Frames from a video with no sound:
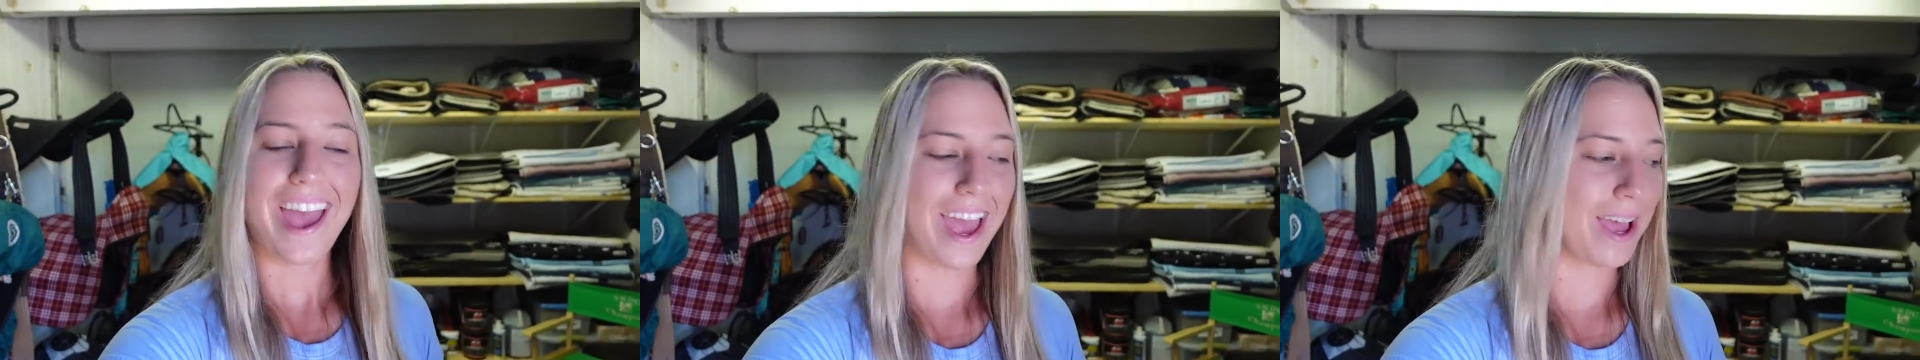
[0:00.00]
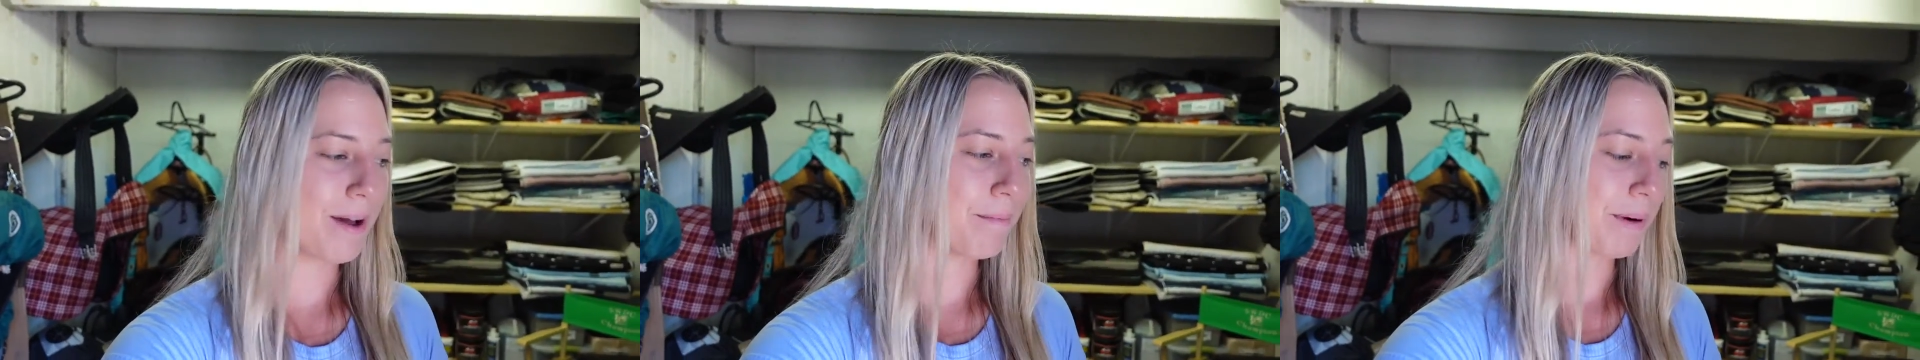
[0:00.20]

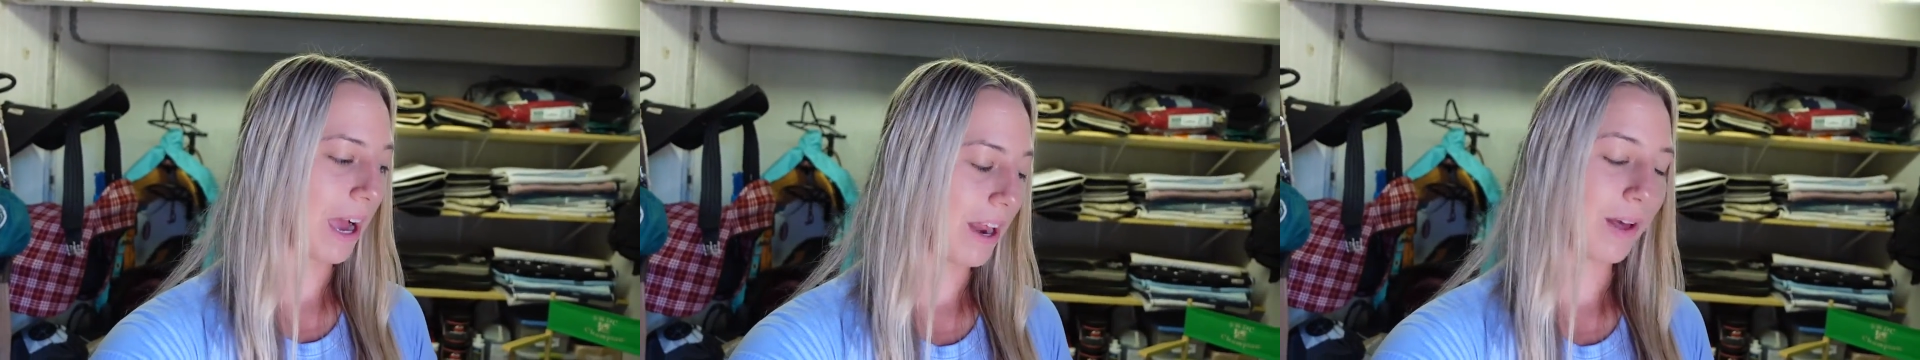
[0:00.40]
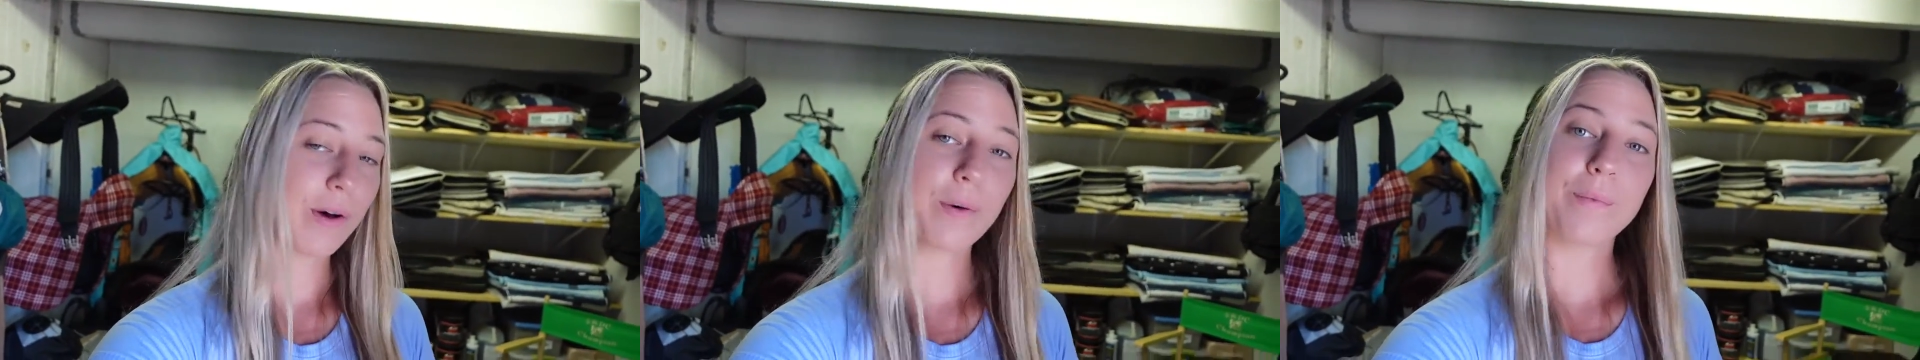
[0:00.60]
a
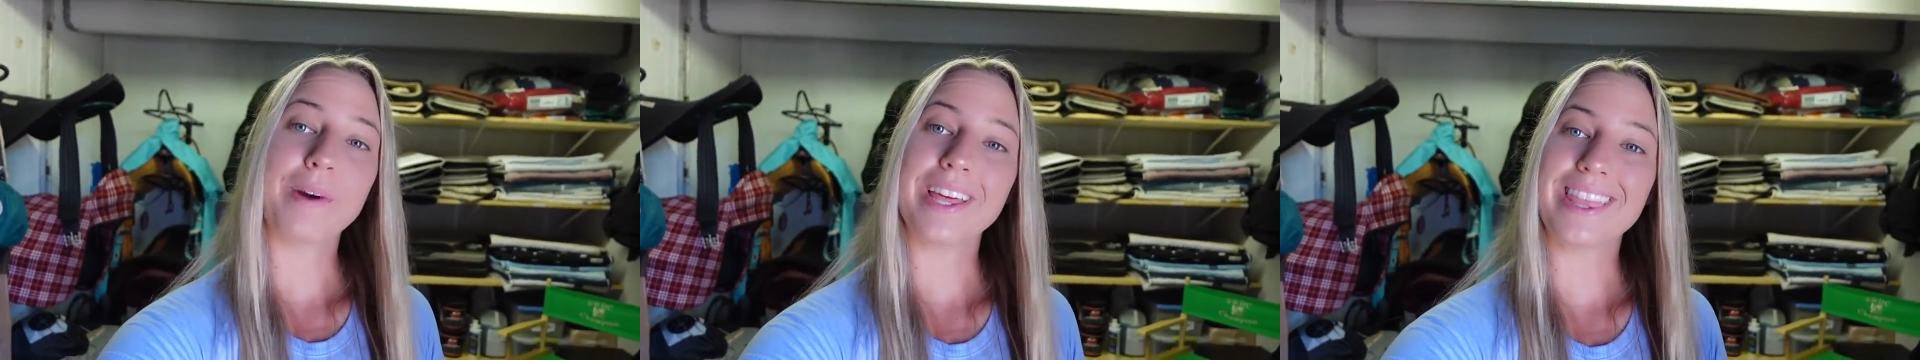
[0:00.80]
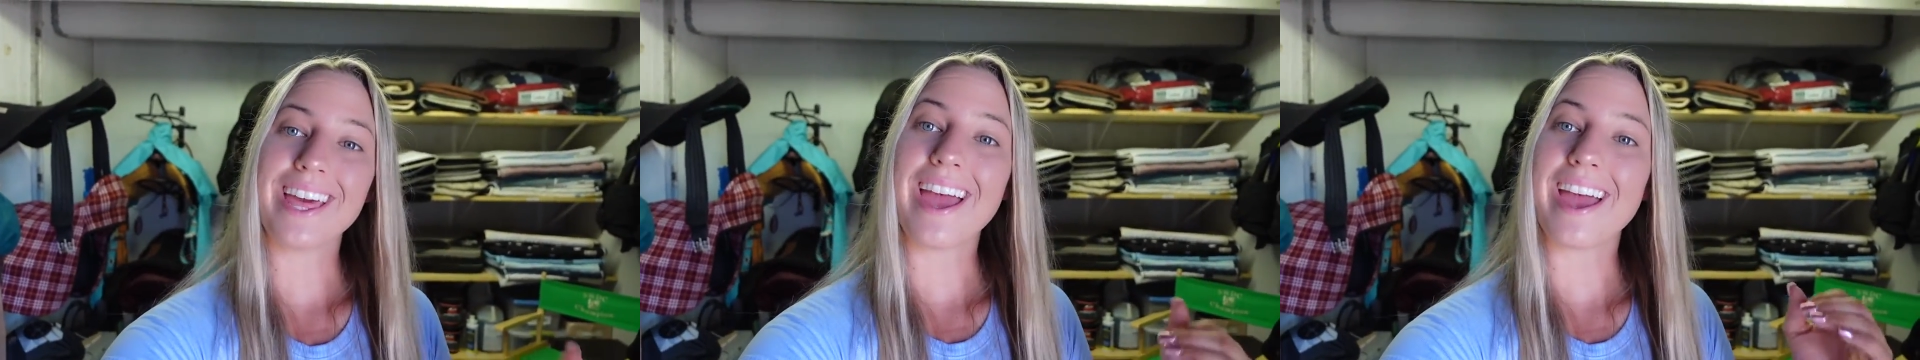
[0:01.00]
bridle
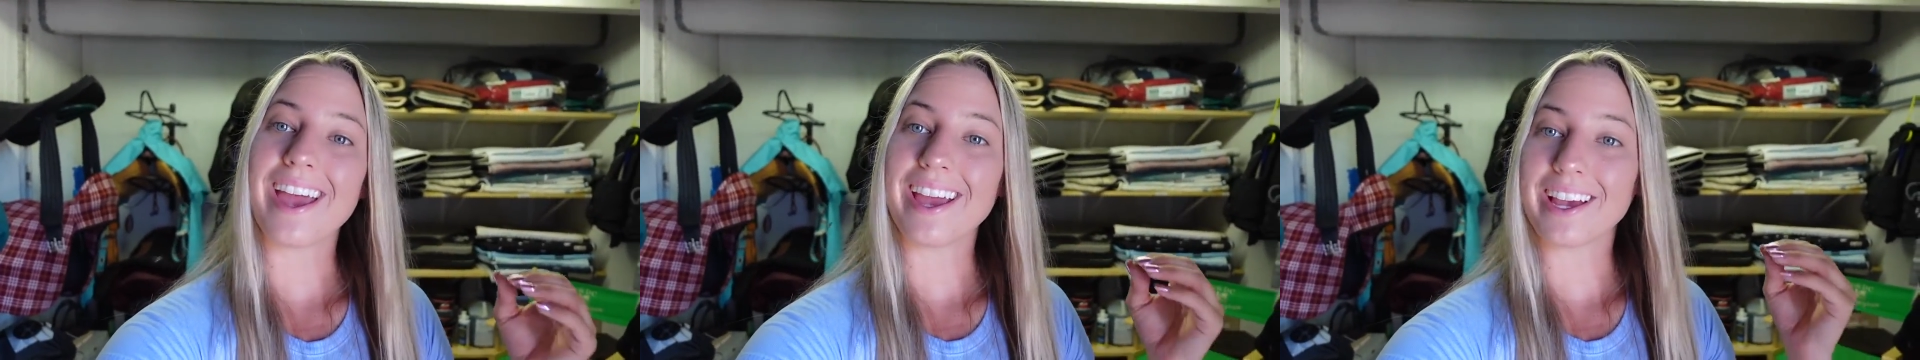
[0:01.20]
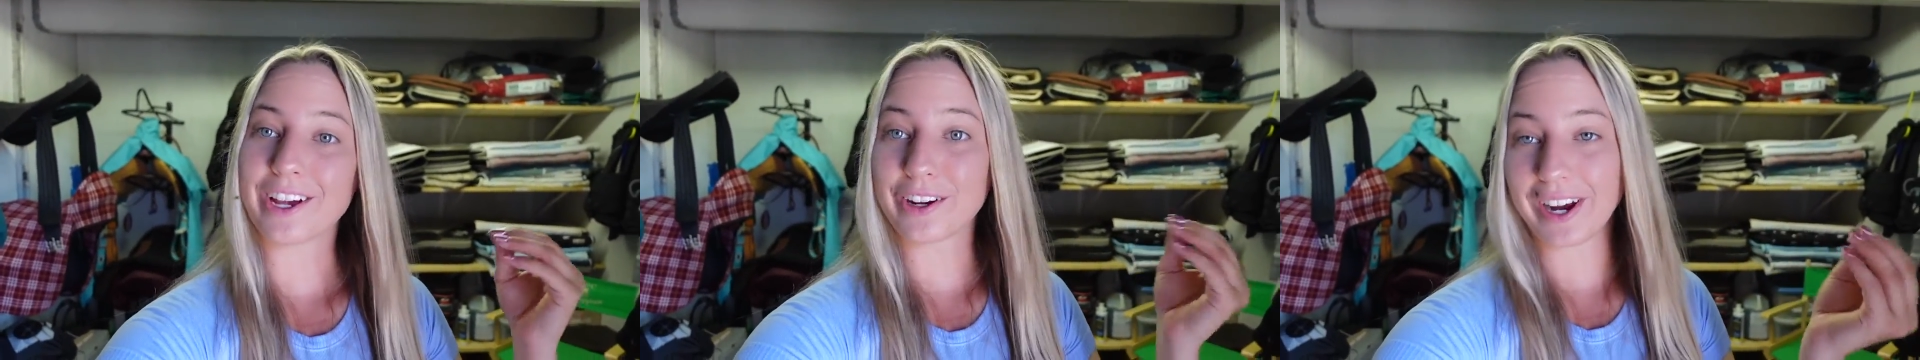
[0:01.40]
with
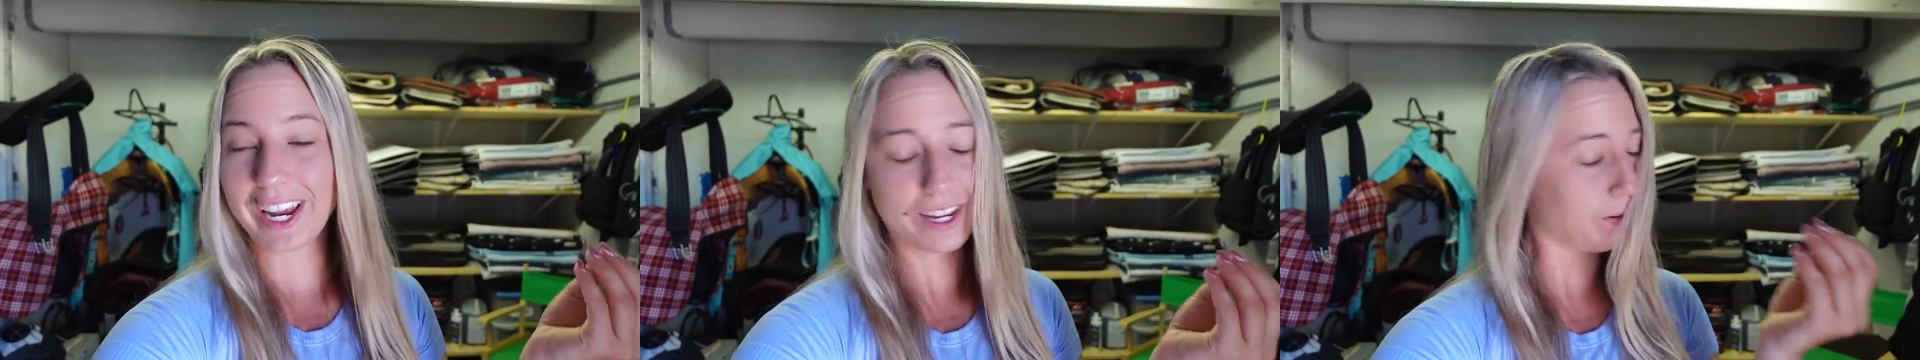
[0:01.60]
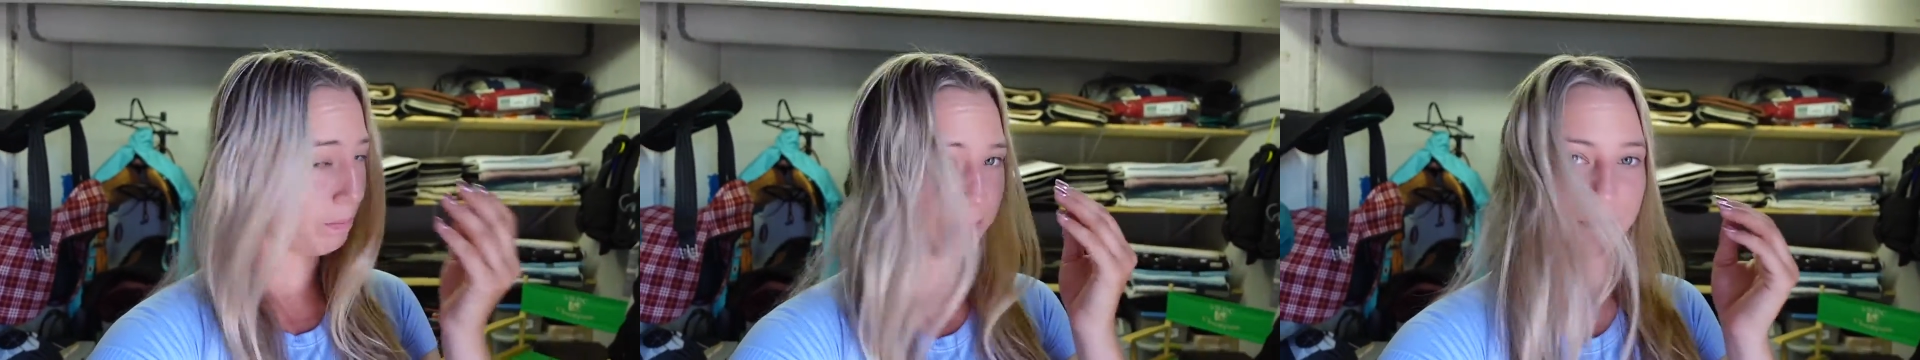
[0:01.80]
a
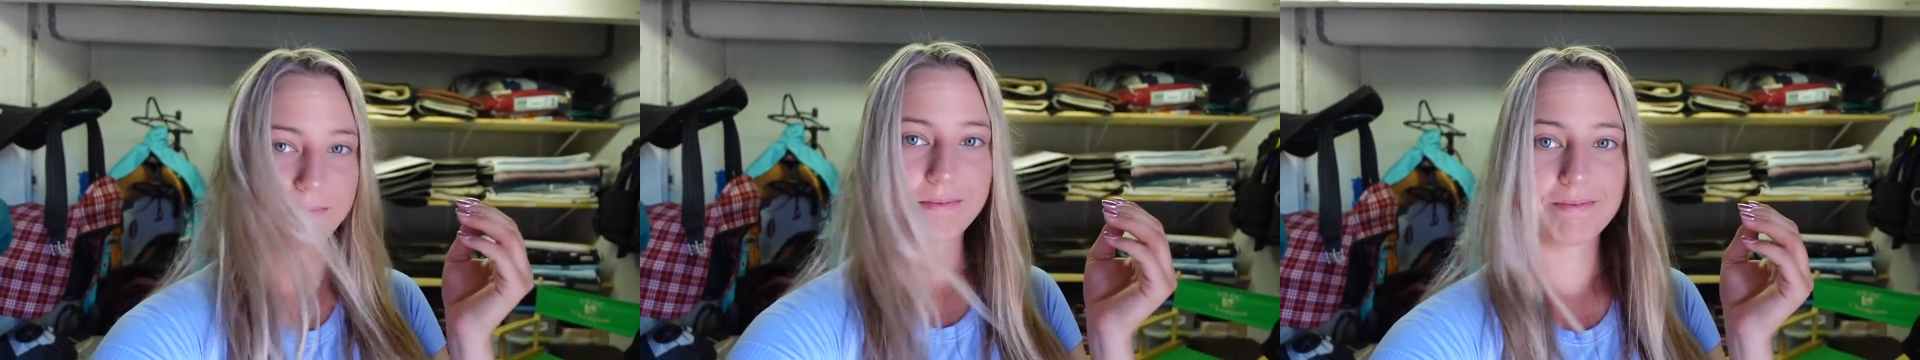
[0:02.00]
crank